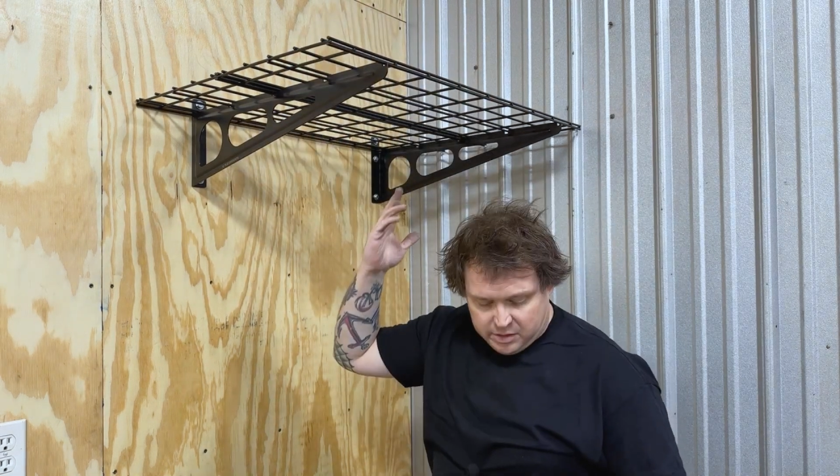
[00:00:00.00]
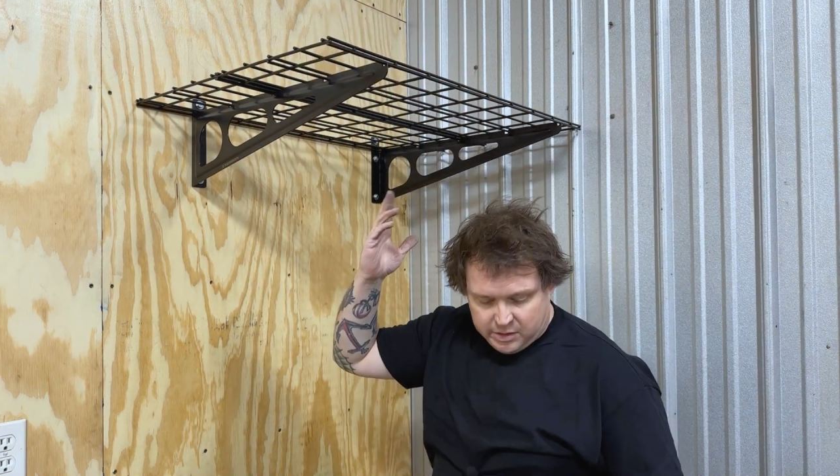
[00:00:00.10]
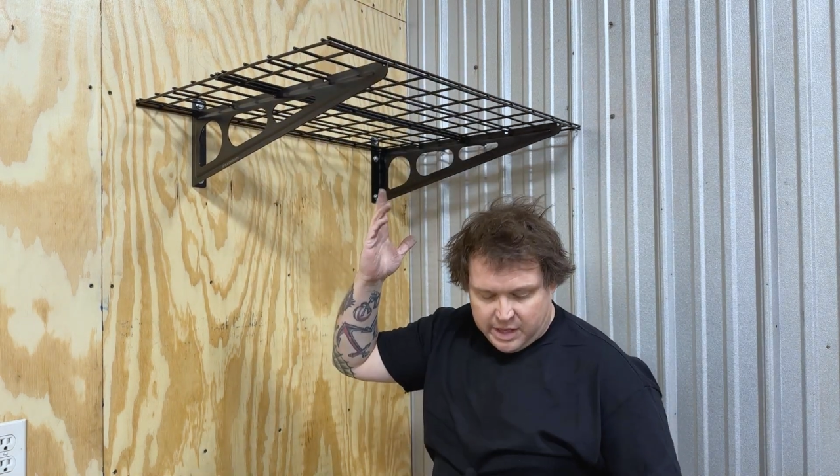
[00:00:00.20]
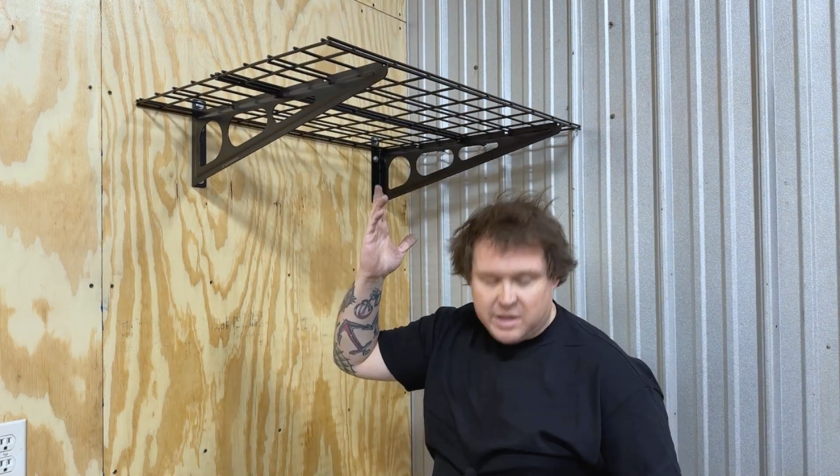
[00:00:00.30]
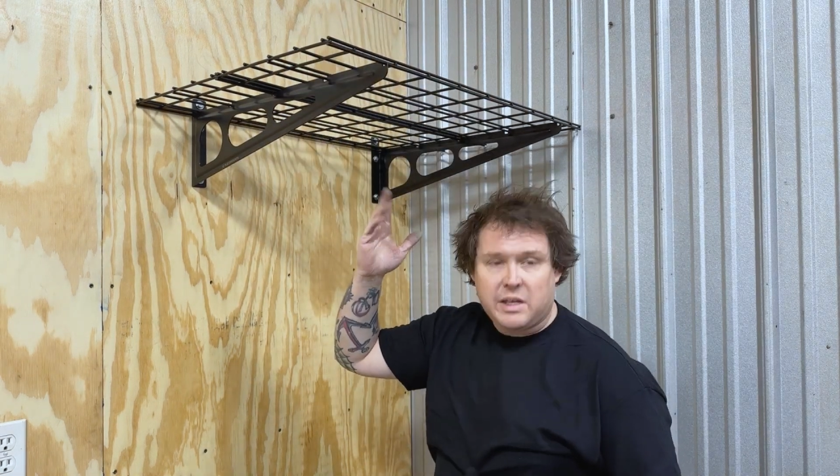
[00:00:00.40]

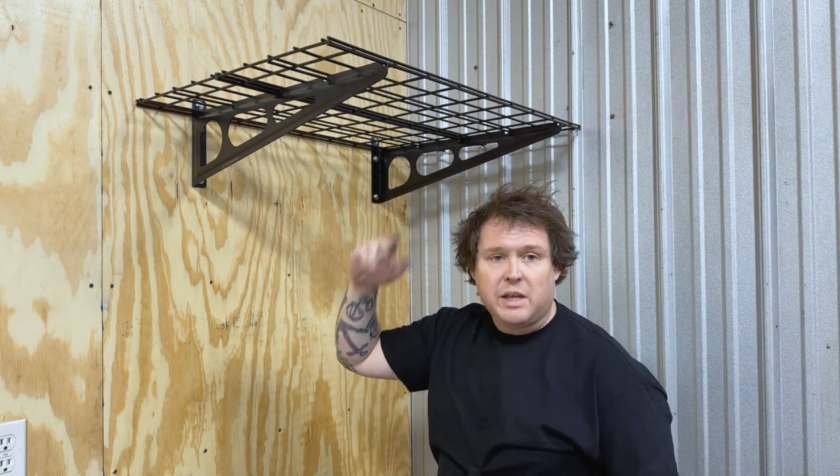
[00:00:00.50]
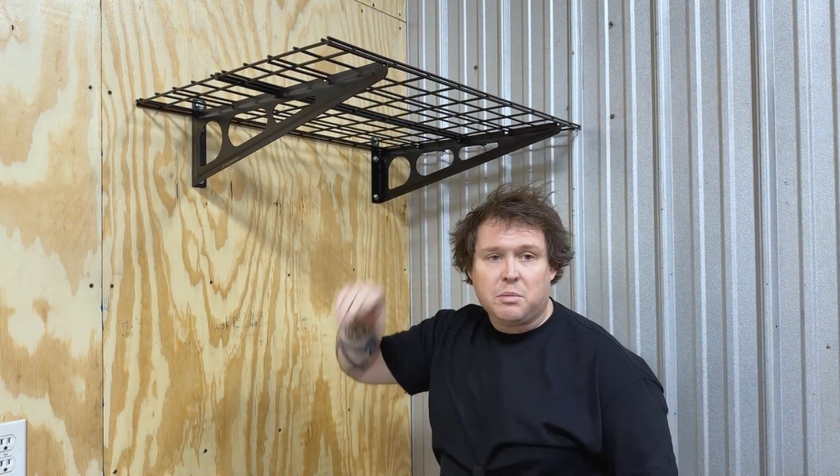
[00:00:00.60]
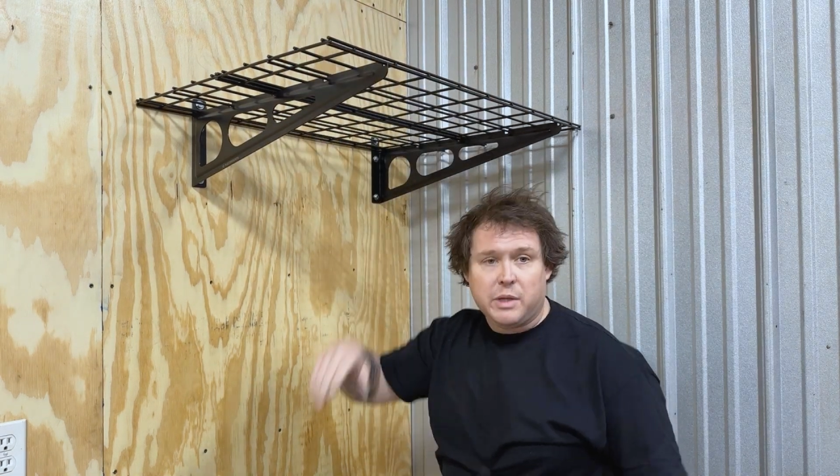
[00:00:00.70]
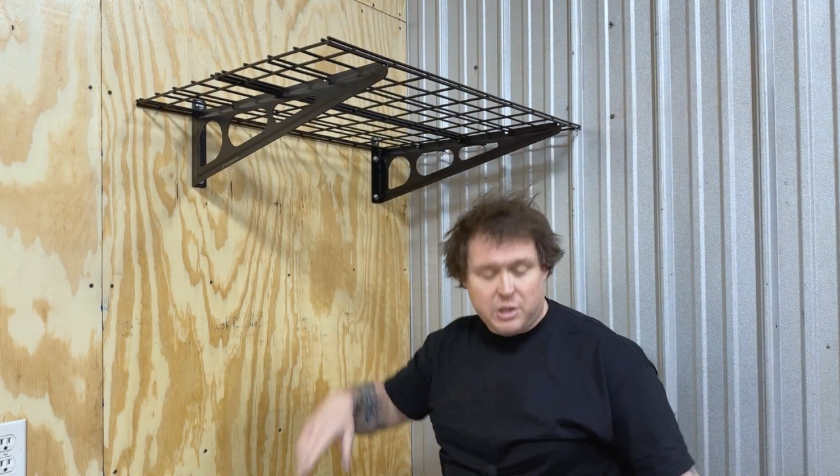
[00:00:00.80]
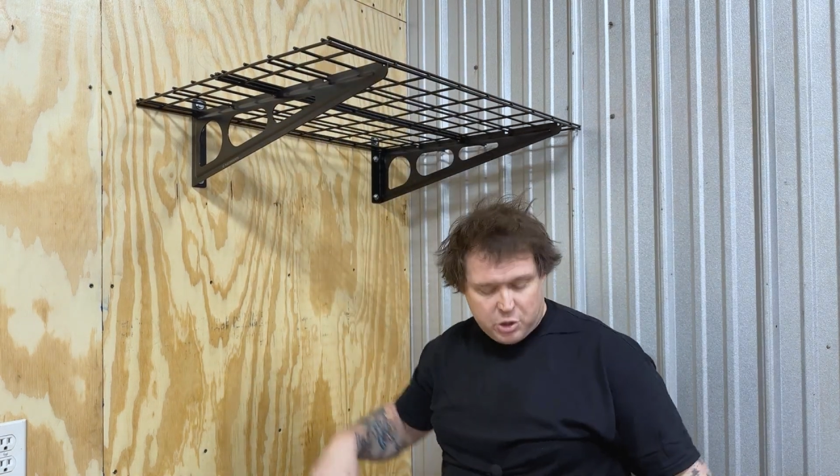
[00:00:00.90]
That is a
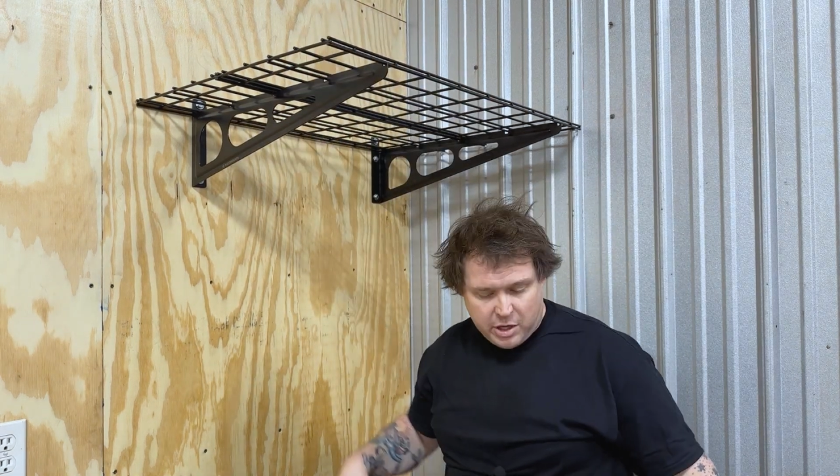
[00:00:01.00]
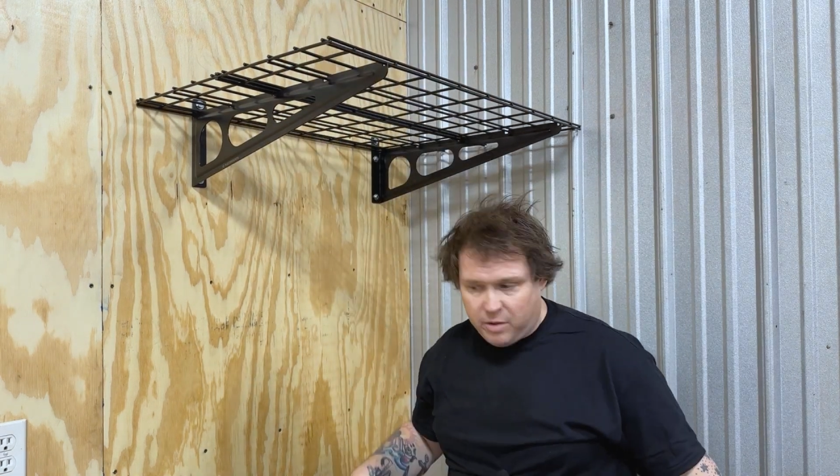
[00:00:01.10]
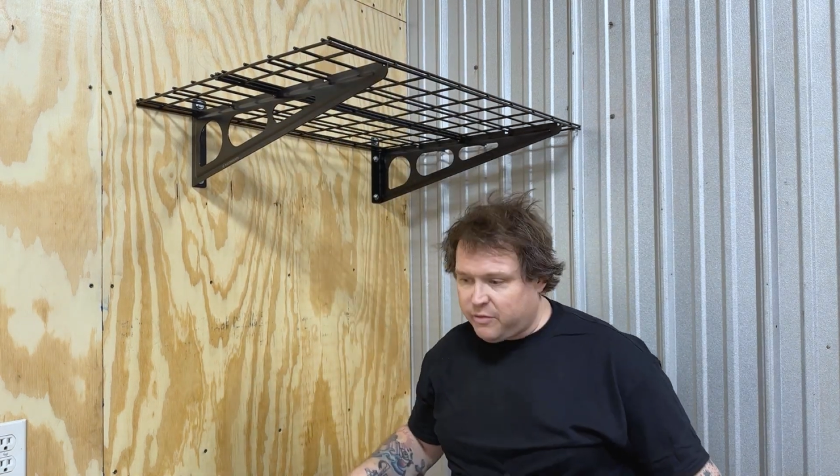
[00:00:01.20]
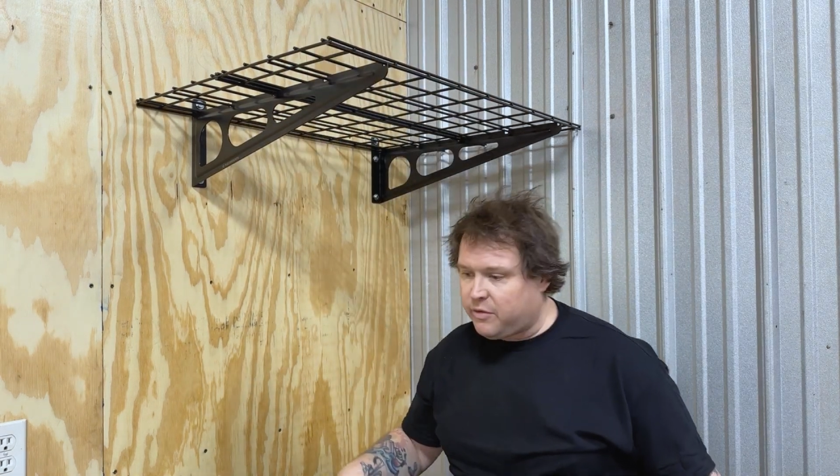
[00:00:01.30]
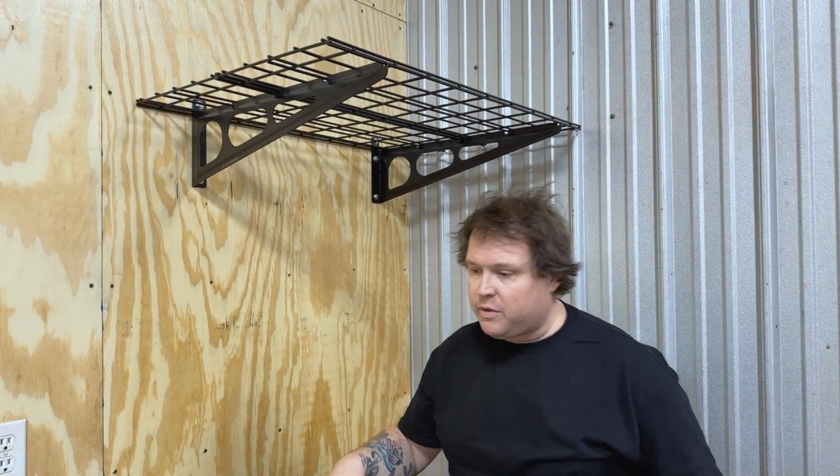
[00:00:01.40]
complete
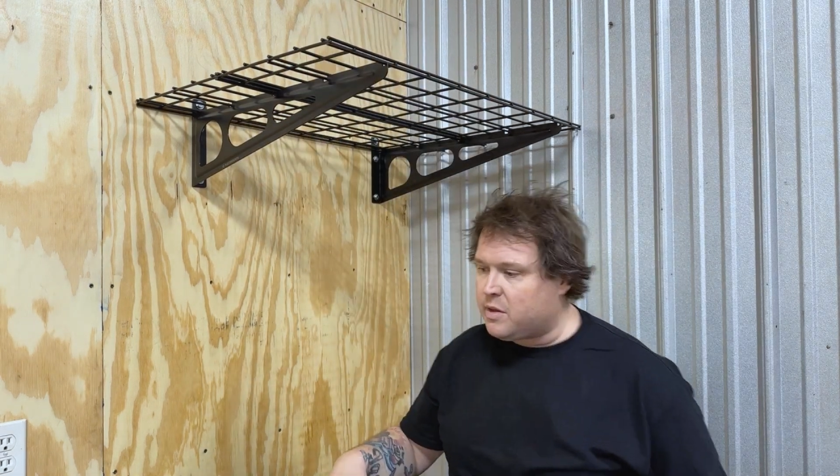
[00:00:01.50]
shelf.